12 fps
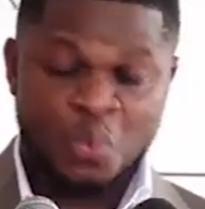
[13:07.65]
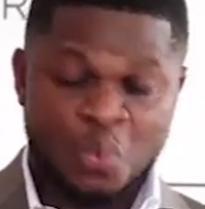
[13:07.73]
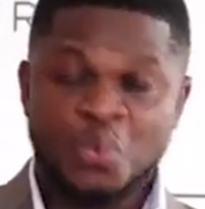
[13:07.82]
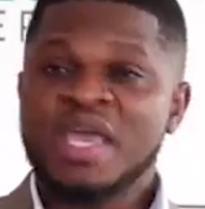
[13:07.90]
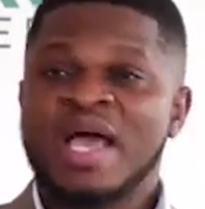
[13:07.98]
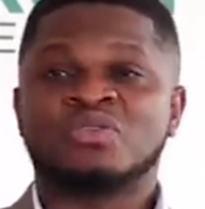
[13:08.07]

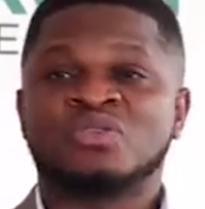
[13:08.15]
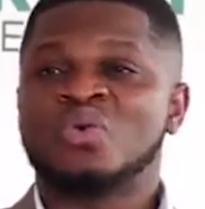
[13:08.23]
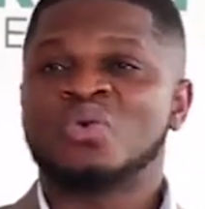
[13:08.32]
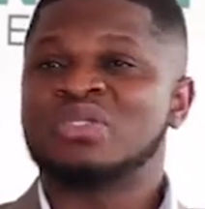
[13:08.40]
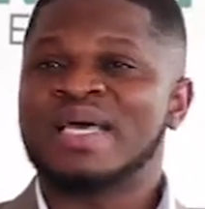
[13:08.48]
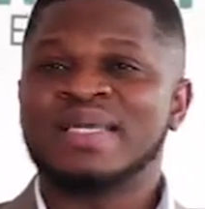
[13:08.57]
We are
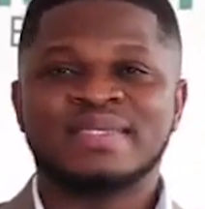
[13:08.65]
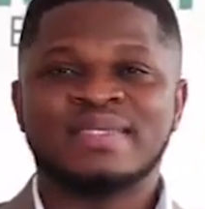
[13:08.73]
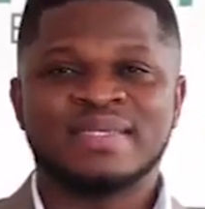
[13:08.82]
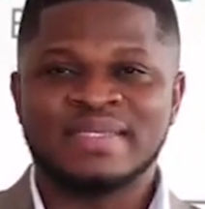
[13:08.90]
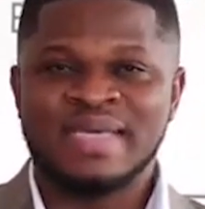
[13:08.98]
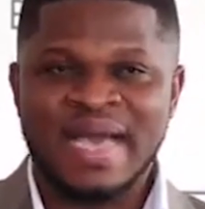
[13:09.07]
totally
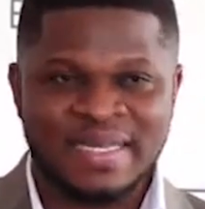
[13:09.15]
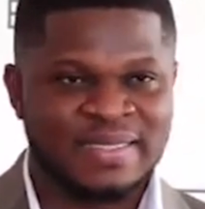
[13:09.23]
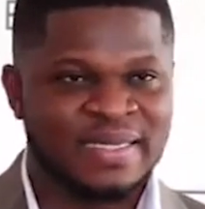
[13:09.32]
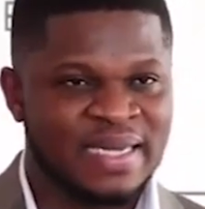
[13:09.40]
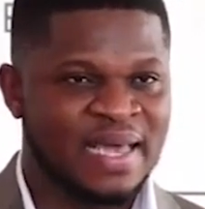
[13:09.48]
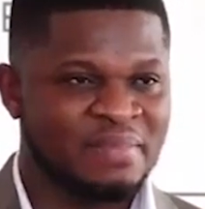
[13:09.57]

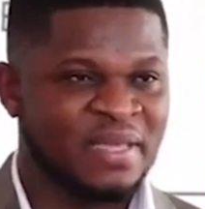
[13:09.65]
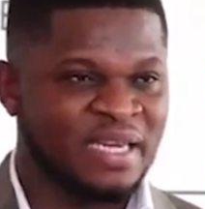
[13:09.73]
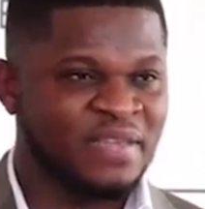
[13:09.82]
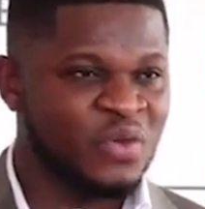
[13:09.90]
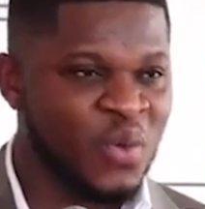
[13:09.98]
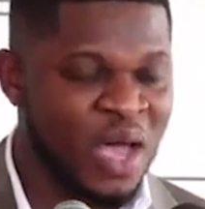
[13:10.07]
disgusted, and I
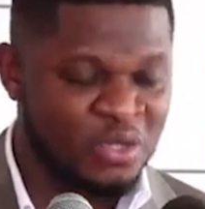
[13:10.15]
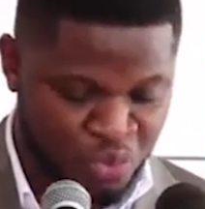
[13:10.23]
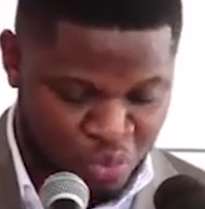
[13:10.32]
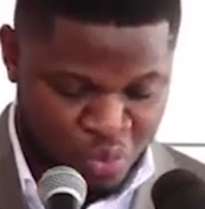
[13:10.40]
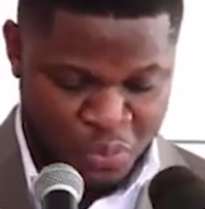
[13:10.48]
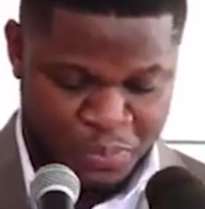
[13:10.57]
believe you are
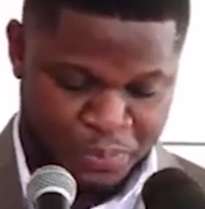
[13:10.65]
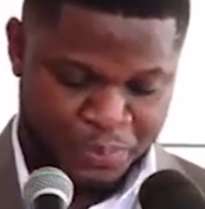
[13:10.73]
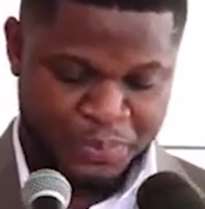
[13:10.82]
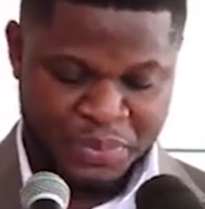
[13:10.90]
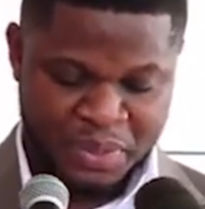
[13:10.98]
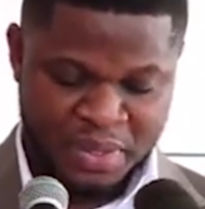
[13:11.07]
too,
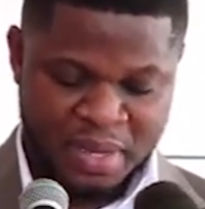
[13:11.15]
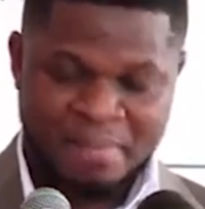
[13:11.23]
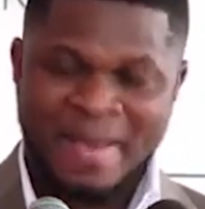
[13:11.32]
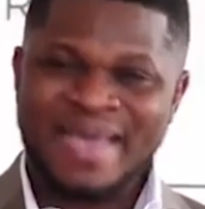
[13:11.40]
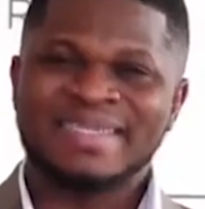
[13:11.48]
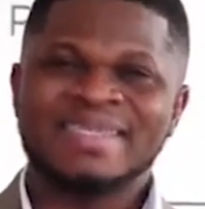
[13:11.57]

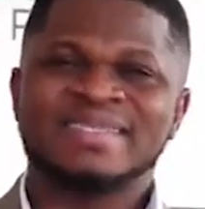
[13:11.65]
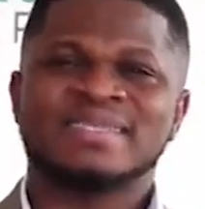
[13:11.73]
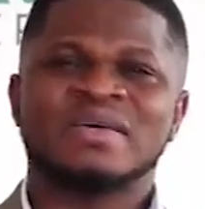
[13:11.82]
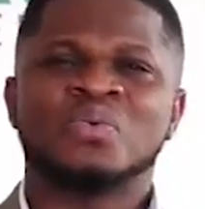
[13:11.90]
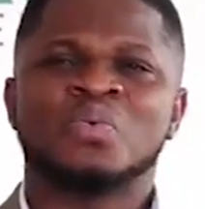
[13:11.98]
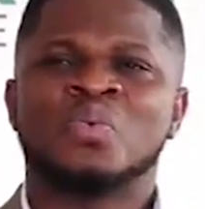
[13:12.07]
by
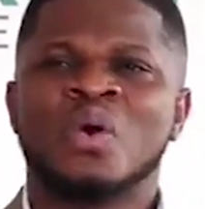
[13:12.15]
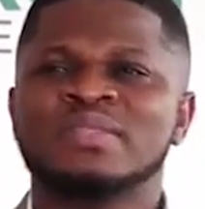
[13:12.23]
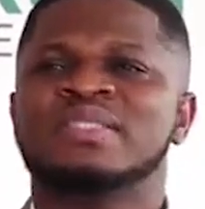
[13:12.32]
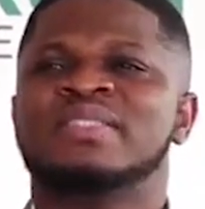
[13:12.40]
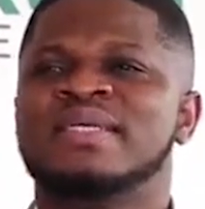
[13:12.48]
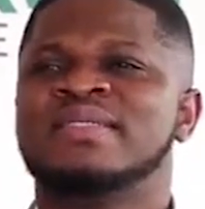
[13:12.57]
this
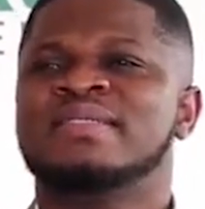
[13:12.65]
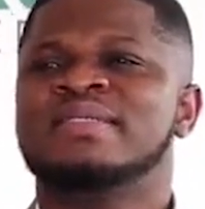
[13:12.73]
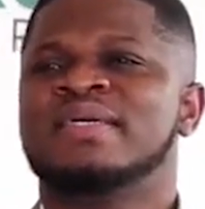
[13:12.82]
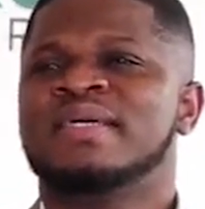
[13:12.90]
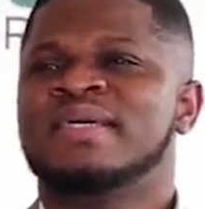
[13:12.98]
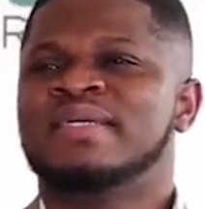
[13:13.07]
wanton
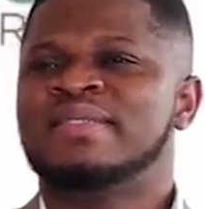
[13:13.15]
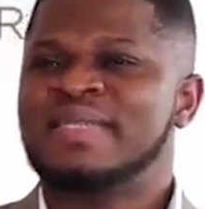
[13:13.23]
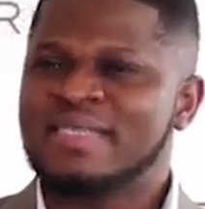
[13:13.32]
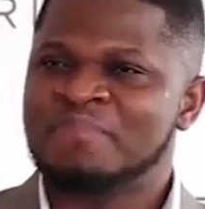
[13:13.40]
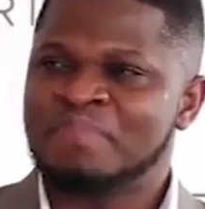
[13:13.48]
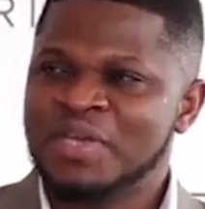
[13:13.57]

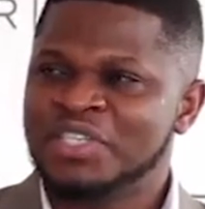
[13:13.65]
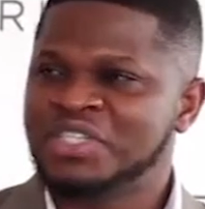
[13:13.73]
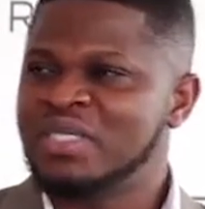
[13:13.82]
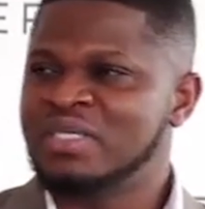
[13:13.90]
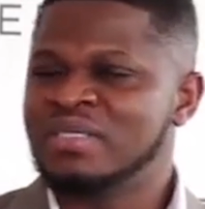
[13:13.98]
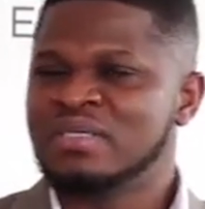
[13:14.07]

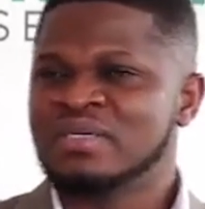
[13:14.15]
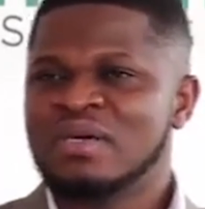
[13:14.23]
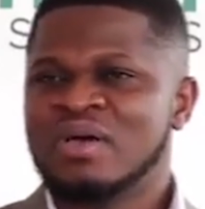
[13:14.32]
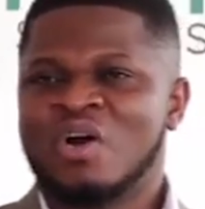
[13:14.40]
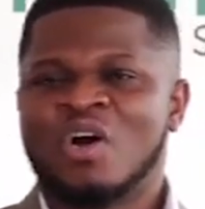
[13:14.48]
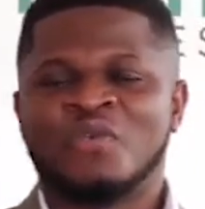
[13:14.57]
dissipation
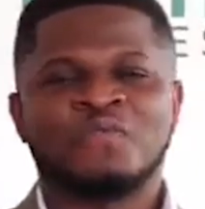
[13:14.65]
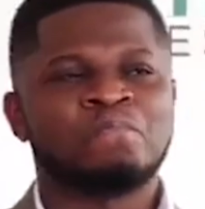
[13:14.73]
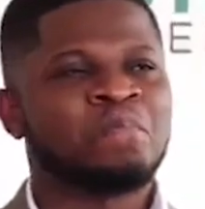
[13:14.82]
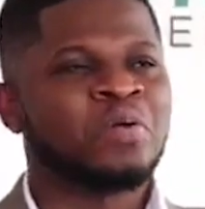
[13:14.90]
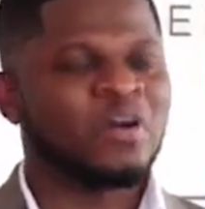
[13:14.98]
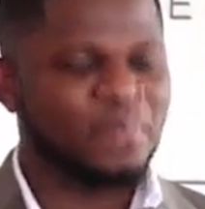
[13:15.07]

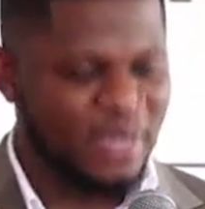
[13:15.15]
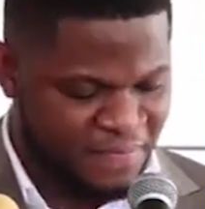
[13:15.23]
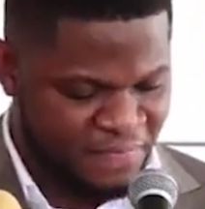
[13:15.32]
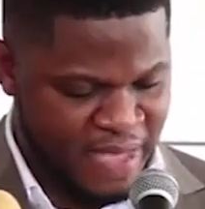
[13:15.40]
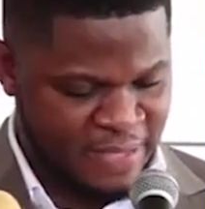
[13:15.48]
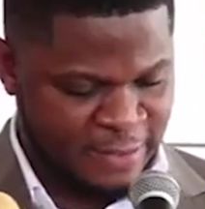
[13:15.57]
of public
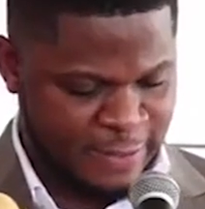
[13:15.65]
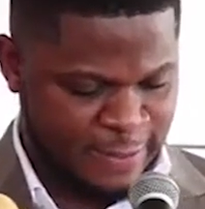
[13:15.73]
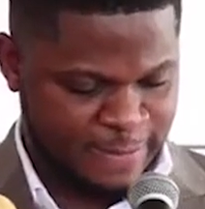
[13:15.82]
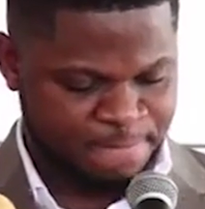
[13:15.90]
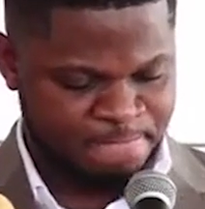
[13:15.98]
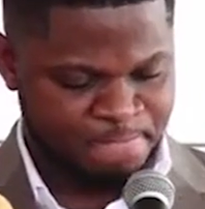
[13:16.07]

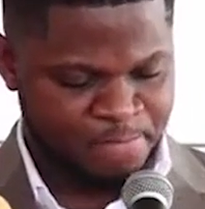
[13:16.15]
funds